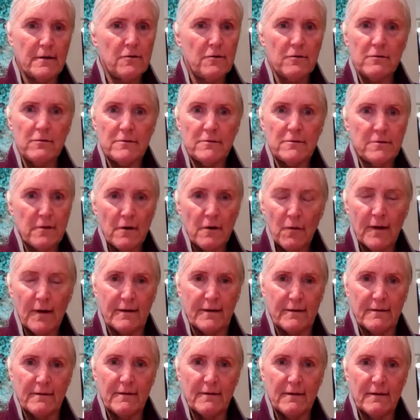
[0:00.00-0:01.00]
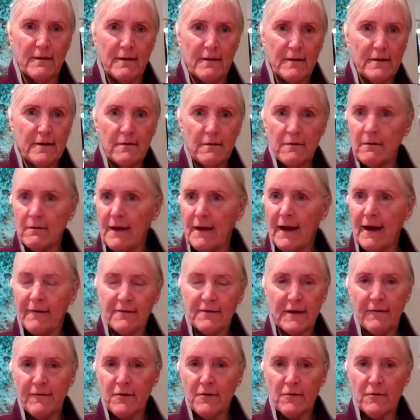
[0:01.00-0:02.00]
you do it. You don't
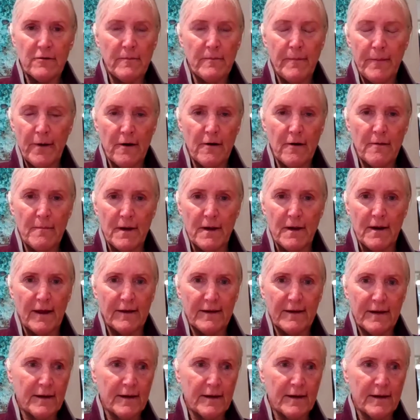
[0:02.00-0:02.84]
have to have your own apartment.